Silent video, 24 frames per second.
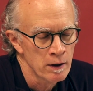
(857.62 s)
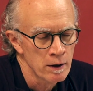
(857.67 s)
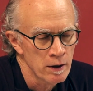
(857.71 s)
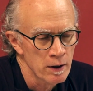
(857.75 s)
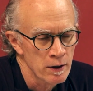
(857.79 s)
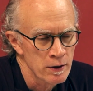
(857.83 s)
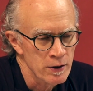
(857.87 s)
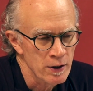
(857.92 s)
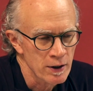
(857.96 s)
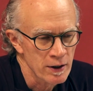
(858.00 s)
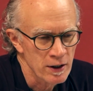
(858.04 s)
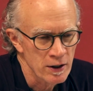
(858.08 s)

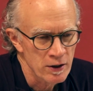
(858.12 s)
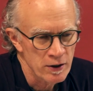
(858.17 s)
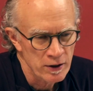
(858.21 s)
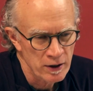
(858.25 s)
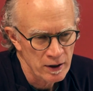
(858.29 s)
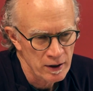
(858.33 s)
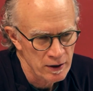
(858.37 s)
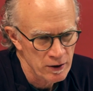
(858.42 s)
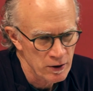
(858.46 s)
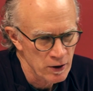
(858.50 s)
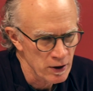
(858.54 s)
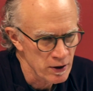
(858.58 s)
So
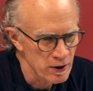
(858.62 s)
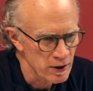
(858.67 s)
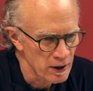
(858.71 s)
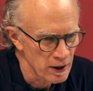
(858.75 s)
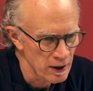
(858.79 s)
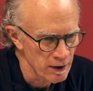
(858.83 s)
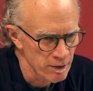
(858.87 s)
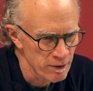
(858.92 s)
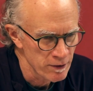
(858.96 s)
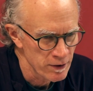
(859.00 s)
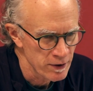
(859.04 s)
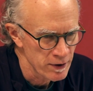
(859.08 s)
this just
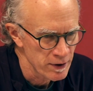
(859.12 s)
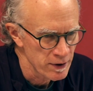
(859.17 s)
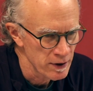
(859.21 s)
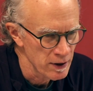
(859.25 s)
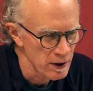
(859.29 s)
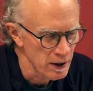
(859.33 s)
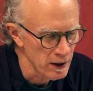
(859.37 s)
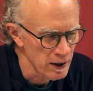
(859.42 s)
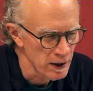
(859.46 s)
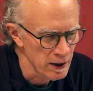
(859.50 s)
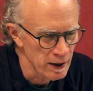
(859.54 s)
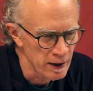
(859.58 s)
gives
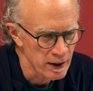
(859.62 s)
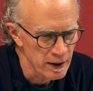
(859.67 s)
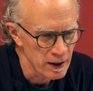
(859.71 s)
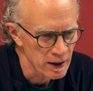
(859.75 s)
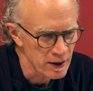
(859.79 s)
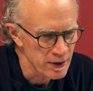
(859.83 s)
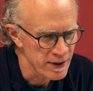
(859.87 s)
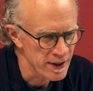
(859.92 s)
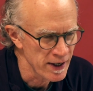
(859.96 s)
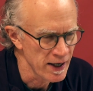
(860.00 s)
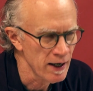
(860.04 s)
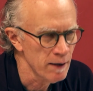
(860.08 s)
an
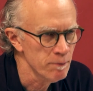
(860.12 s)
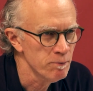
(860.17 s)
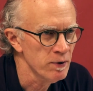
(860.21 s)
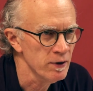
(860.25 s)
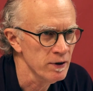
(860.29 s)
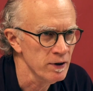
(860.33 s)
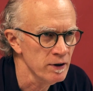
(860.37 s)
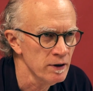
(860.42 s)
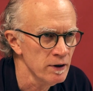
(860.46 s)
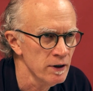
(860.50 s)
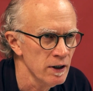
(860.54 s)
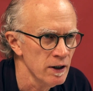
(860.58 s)

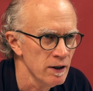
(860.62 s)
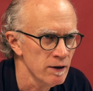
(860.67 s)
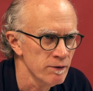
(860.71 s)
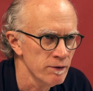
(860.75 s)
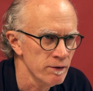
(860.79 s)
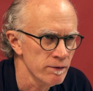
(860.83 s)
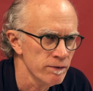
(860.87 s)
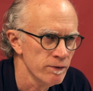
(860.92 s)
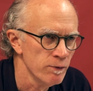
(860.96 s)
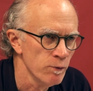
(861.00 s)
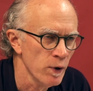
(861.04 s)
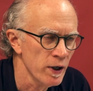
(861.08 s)
example
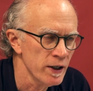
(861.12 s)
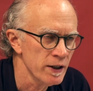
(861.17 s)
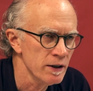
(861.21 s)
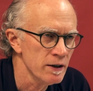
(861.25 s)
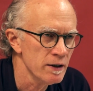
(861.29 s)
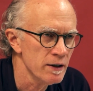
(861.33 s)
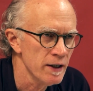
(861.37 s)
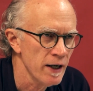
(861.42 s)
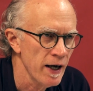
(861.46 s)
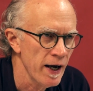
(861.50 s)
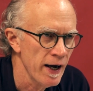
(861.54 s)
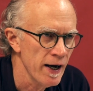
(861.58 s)
of
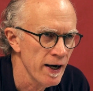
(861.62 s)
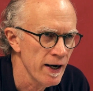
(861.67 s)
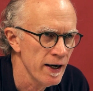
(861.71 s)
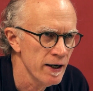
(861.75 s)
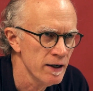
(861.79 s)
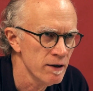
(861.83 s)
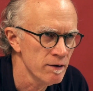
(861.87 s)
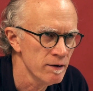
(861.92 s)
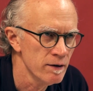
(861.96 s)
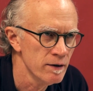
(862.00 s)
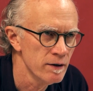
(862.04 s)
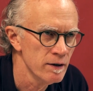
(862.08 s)
what
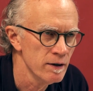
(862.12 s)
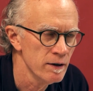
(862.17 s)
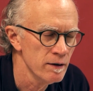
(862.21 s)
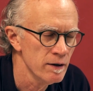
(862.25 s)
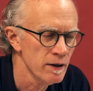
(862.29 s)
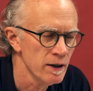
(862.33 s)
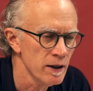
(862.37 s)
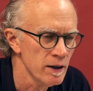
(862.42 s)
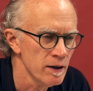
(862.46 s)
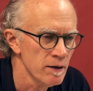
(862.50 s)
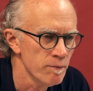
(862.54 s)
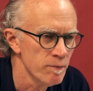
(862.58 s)
can
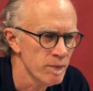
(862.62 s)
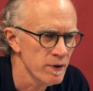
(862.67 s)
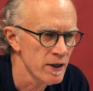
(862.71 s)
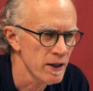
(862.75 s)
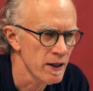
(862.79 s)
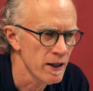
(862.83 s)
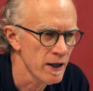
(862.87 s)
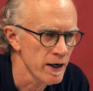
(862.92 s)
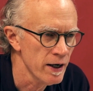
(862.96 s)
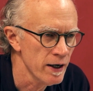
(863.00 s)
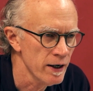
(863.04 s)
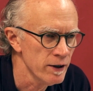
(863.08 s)
be
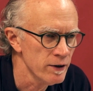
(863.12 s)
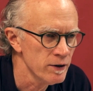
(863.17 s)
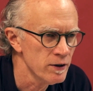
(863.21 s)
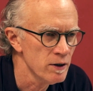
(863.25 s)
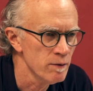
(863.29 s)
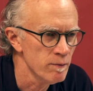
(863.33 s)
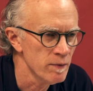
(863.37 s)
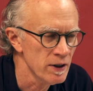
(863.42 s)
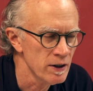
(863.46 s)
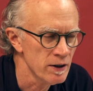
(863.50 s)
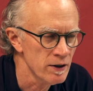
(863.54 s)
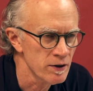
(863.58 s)
there to
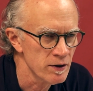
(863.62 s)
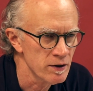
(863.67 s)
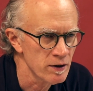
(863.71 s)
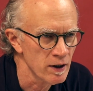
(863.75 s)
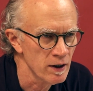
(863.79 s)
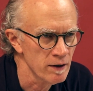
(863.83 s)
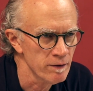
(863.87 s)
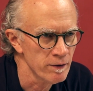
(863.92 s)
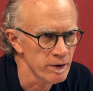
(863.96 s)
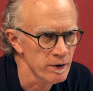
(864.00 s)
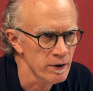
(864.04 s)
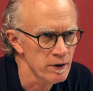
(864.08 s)
be
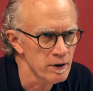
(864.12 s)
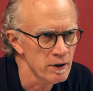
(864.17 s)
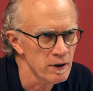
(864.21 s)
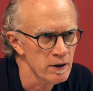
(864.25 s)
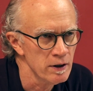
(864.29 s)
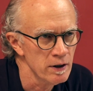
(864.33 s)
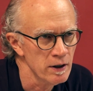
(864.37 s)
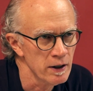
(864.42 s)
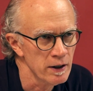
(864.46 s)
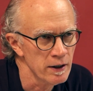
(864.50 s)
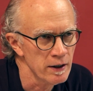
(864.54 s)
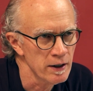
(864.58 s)
discovered
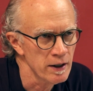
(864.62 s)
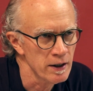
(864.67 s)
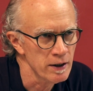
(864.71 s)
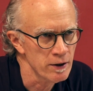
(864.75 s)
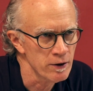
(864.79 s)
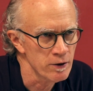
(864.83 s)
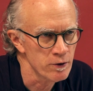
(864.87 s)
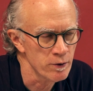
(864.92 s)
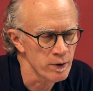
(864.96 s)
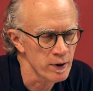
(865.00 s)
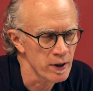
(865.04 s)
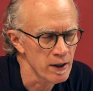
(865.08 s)
in a
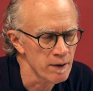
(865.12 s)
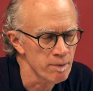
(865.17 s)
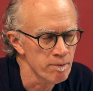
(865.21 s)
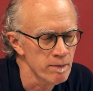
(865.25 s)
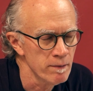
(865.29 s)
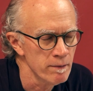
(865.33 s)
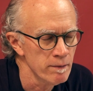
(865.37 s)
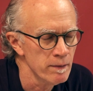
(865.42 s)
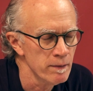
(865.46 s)
dream.